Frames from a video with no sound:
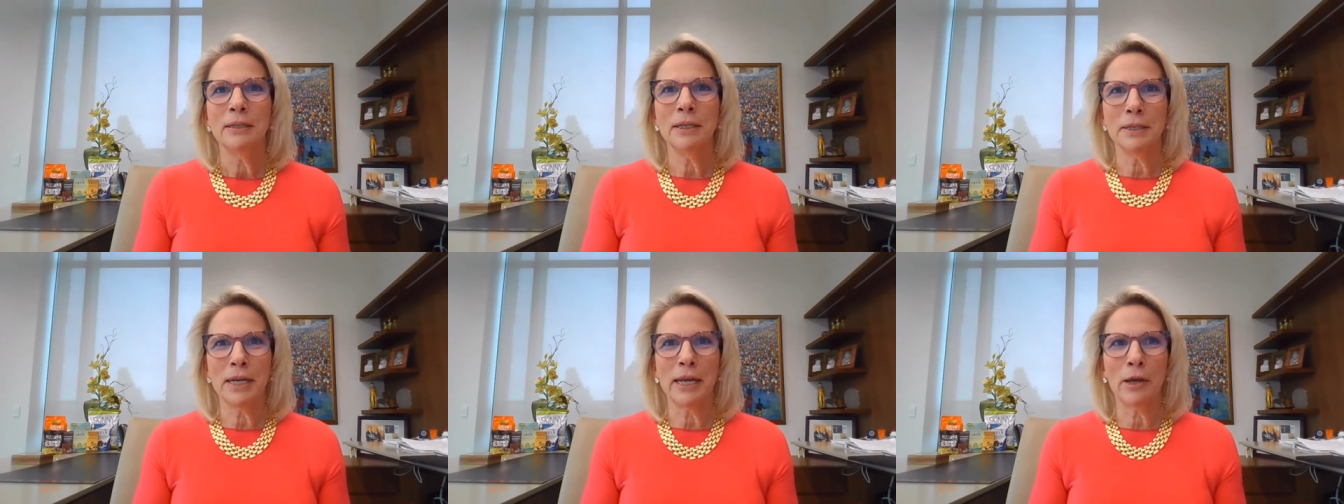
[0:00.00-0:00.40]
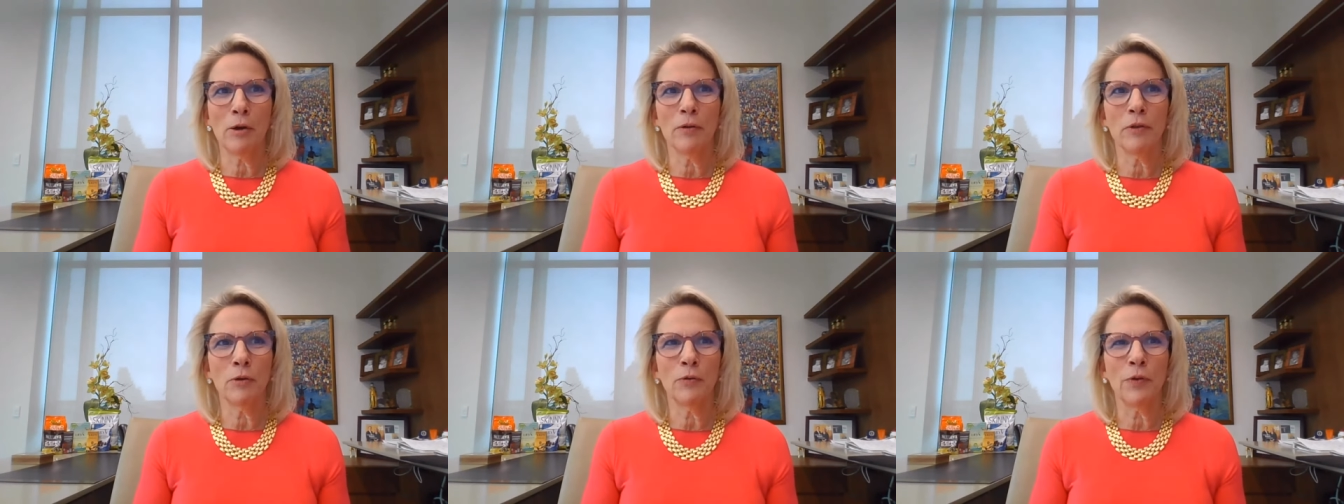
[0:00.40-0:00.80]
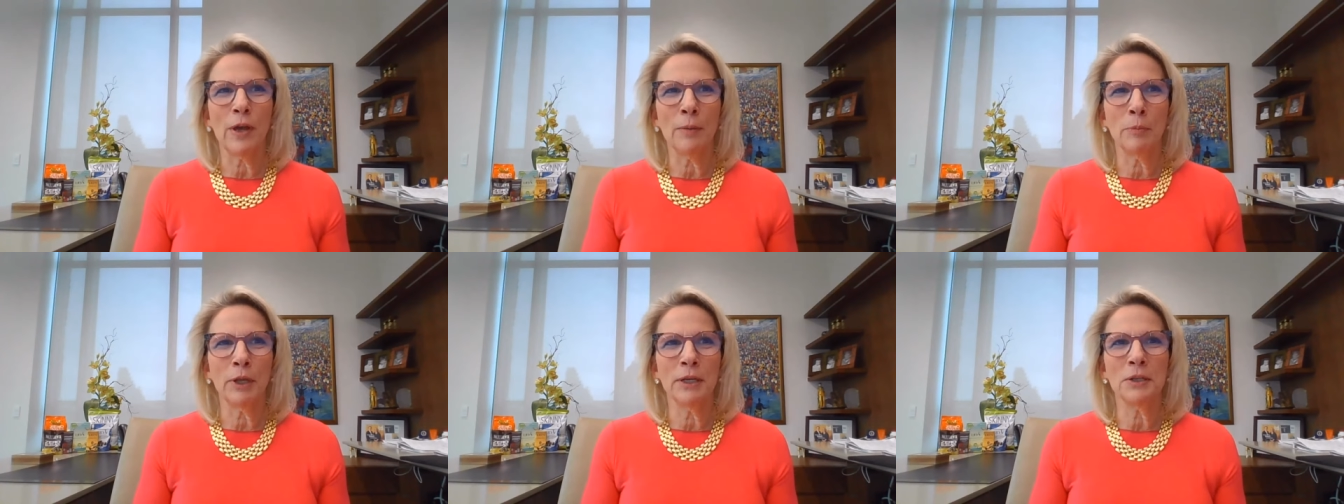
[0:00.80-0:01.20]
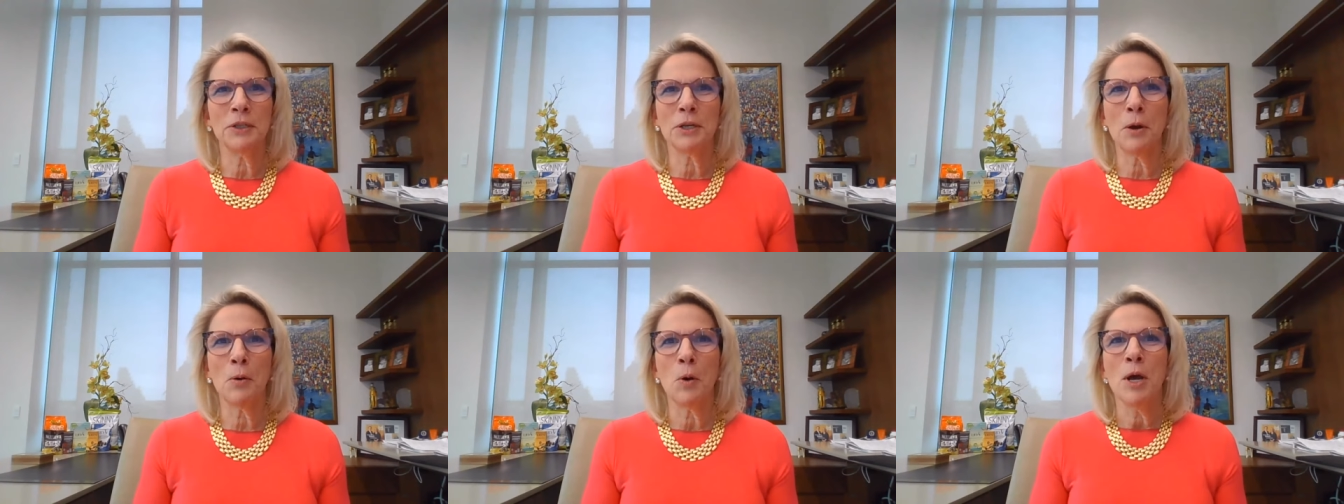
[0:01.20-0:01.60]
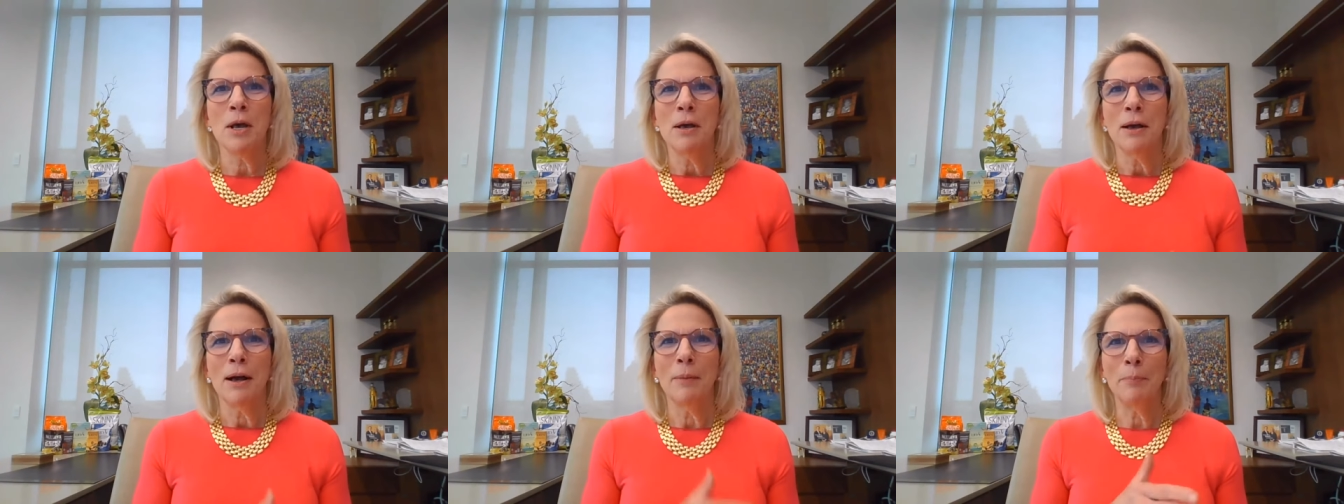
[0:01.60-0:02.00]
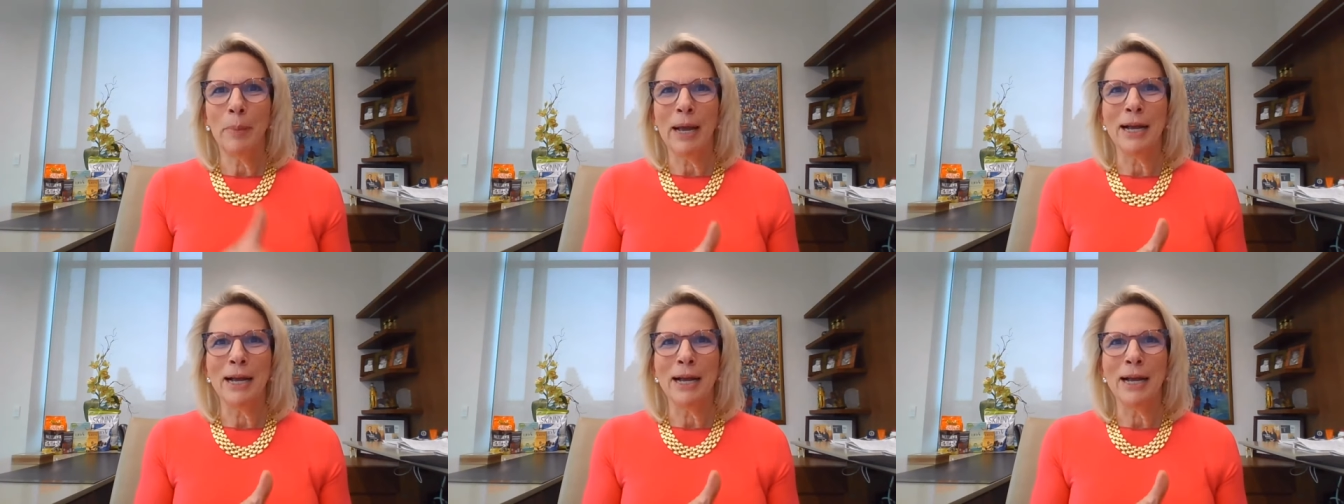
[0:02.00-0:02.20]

to take care of their families. So I'm